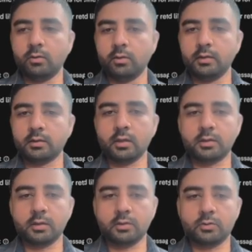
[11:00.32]
or
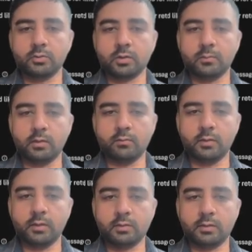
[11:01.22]
instructions to something
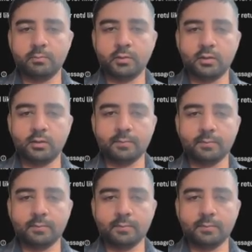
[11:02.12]
very simple,